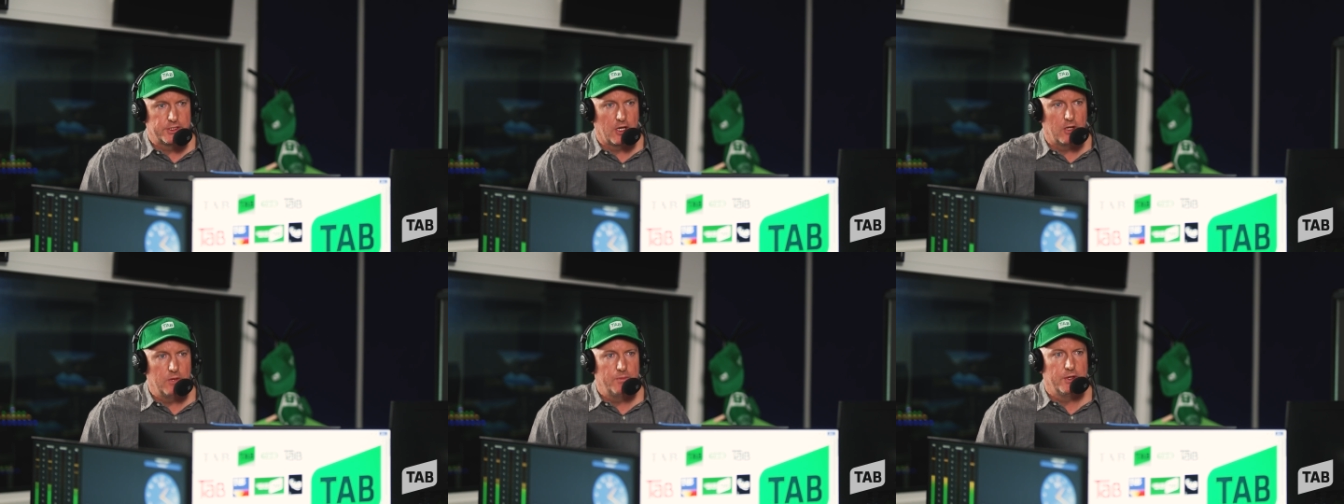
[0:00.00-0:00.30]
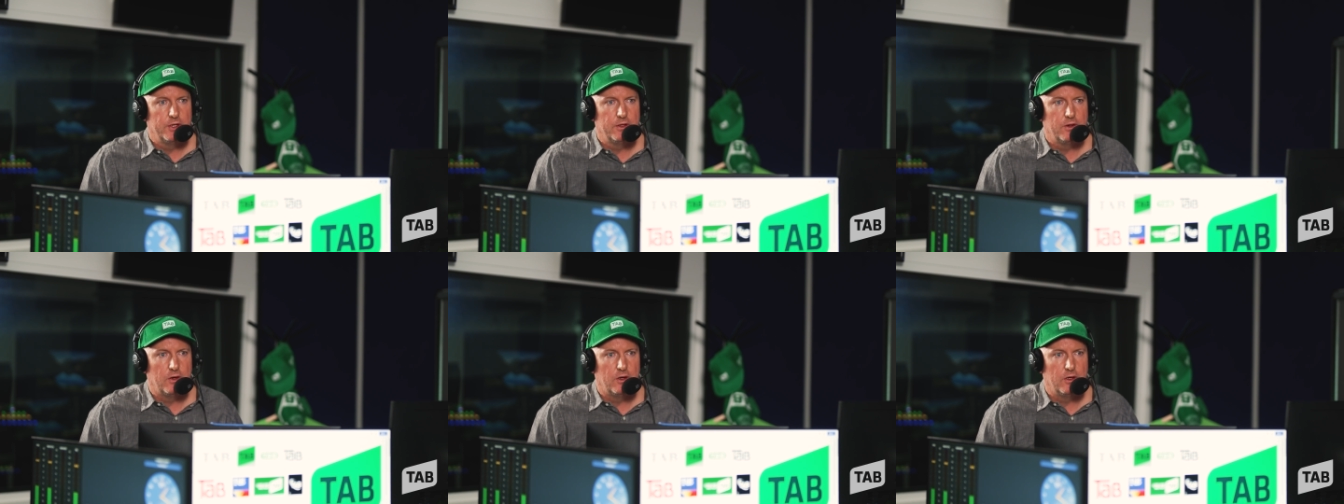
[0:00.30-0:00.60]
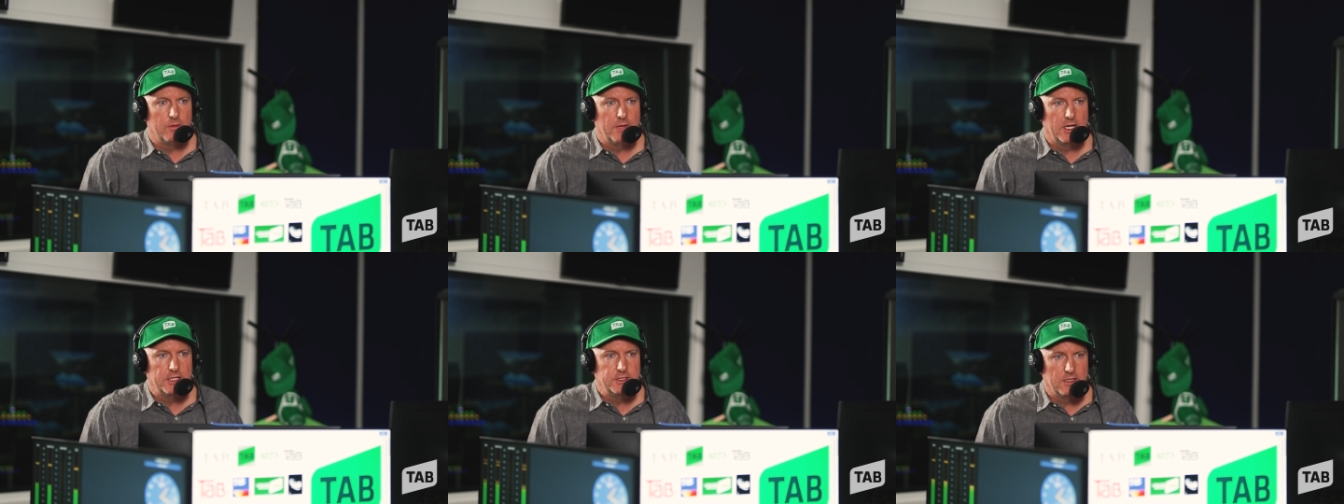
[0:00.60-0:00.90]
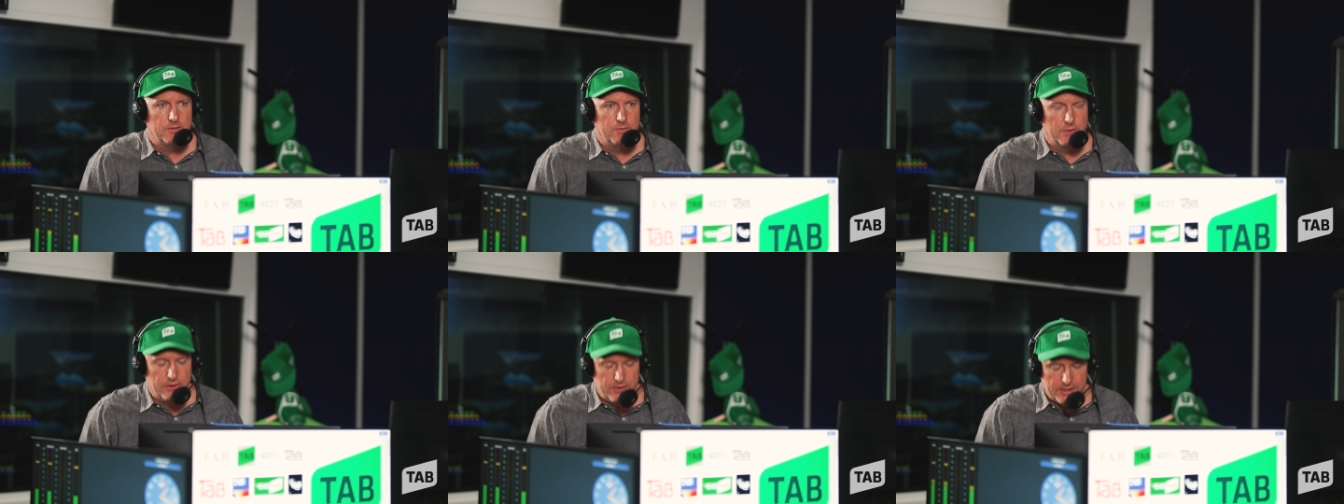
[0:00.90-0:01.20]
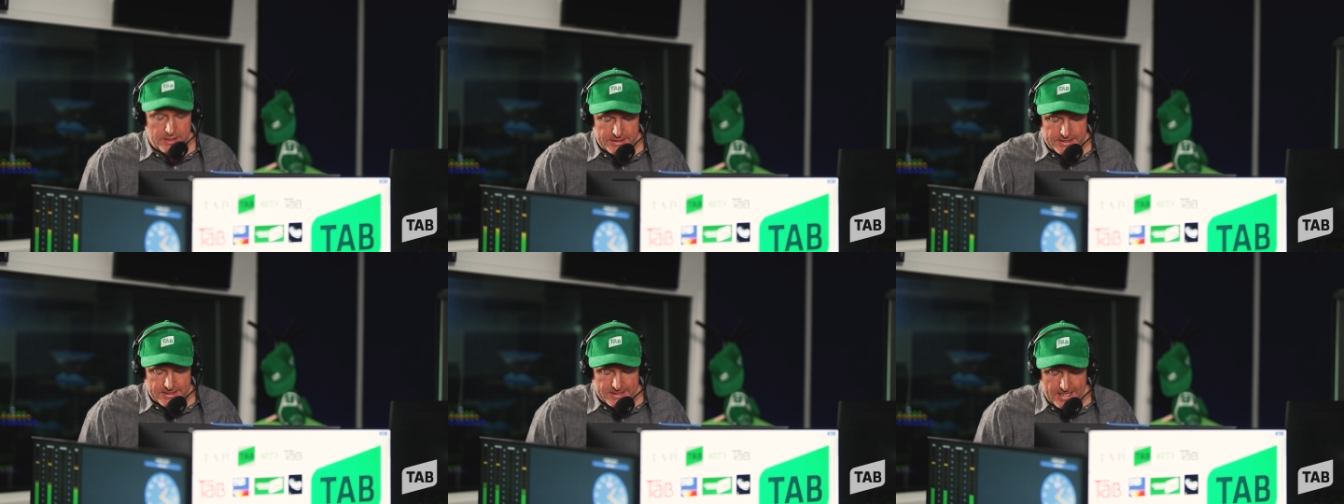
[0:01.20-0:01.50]
Open on Magic
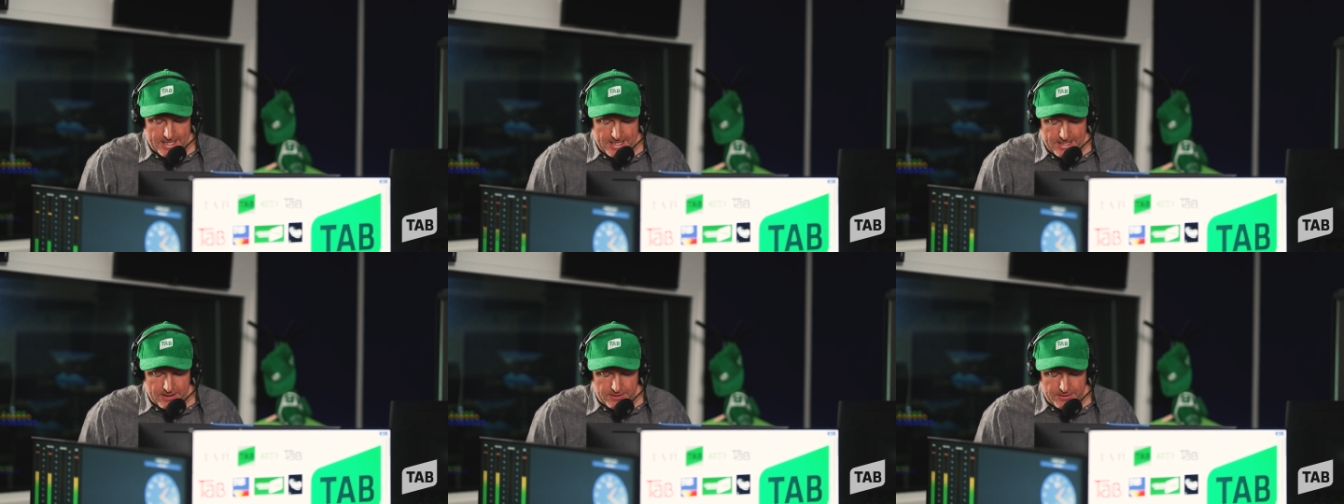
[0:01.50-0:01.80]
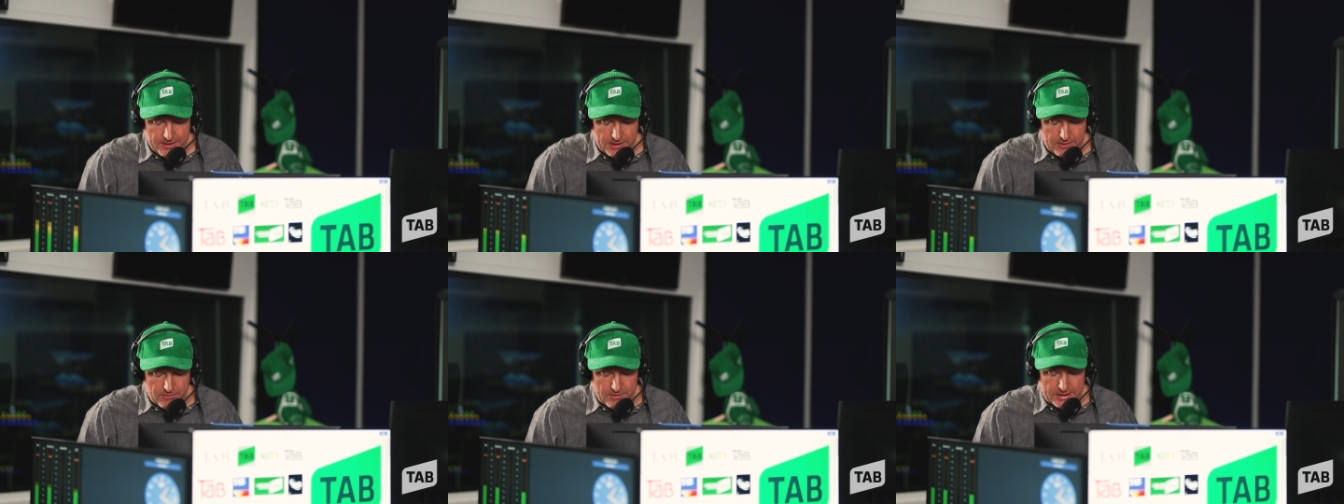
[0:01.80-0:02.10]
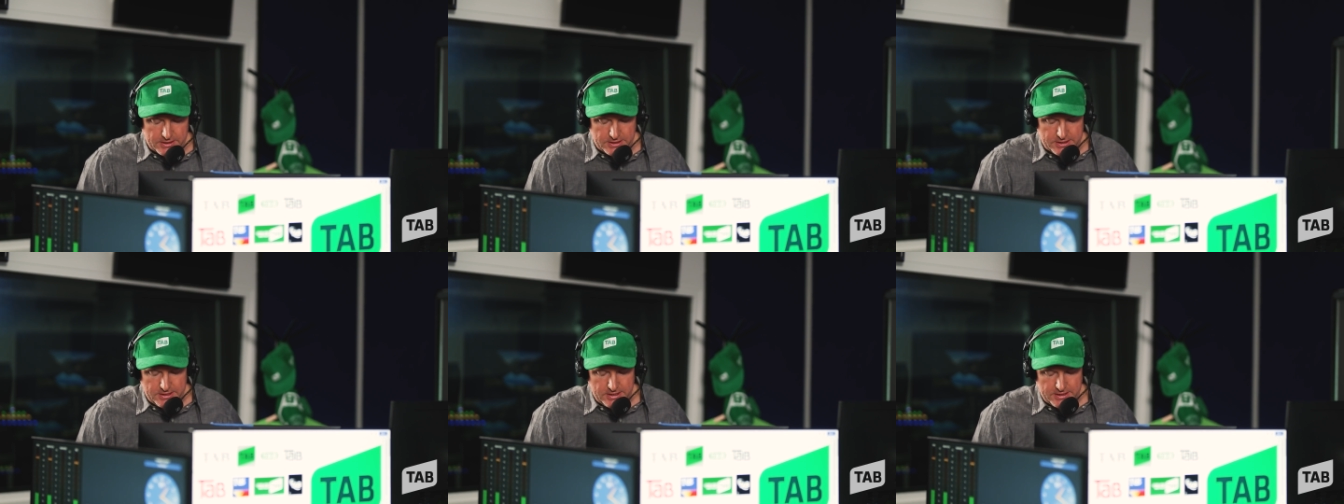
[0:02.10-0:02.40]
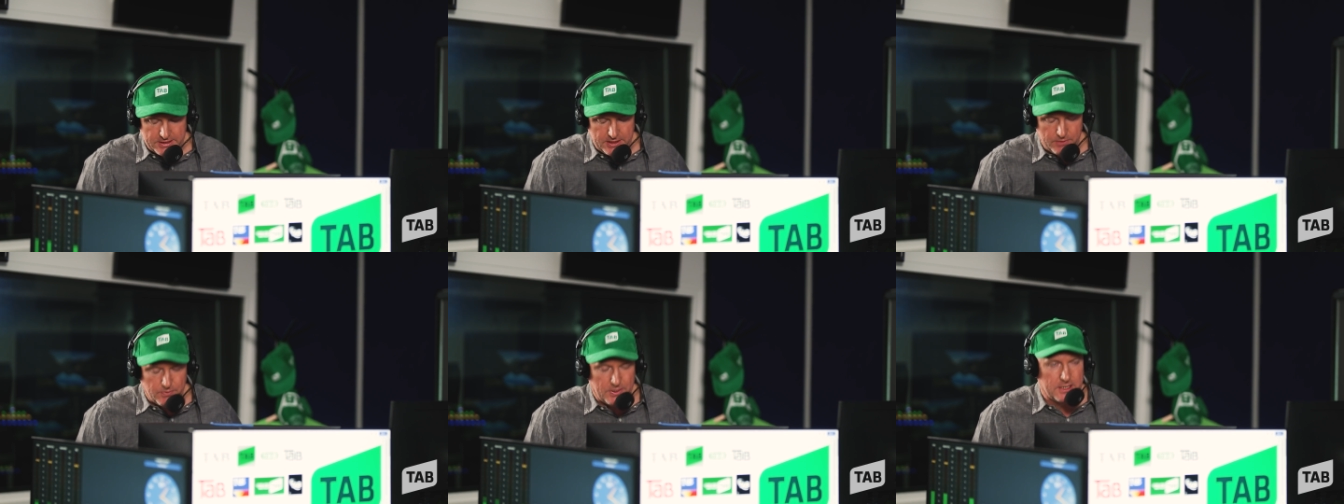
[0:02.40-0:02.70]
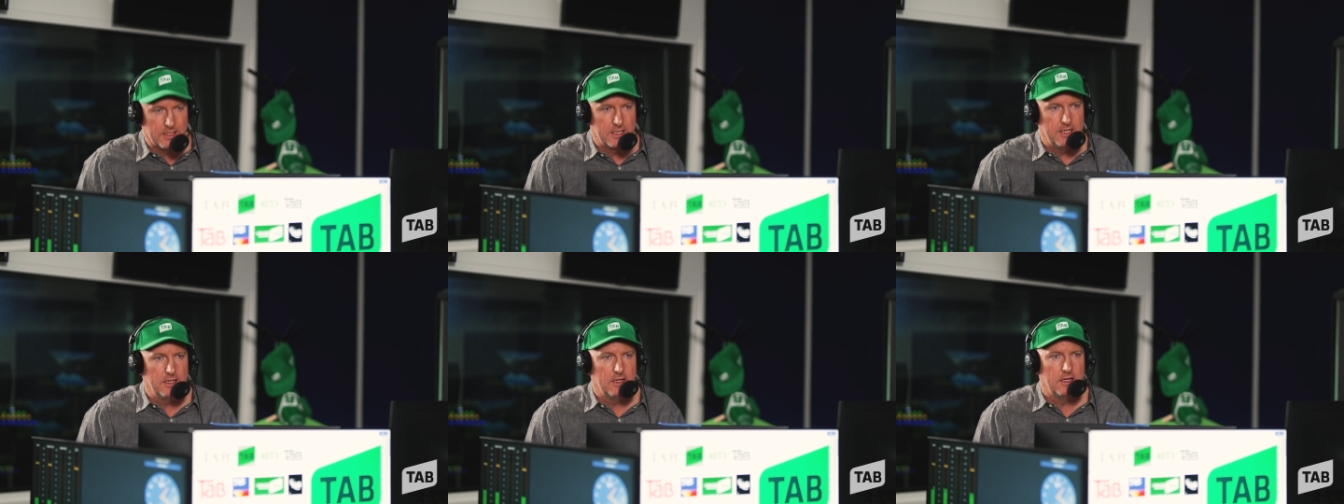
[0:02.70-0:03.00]
Millions Day. I think he'll get 61
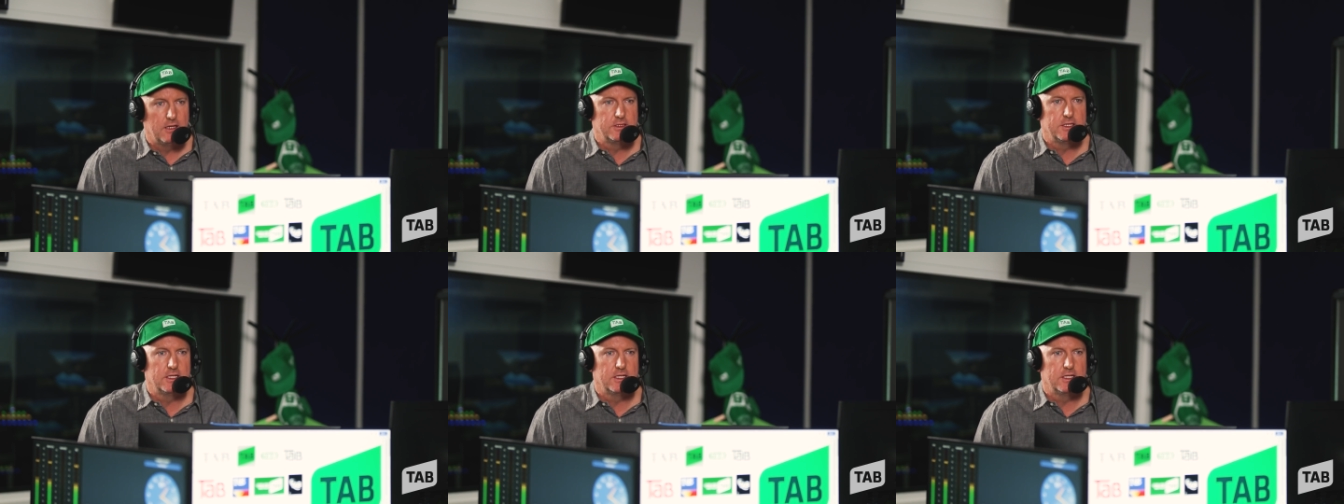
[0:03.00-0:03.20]
kilos.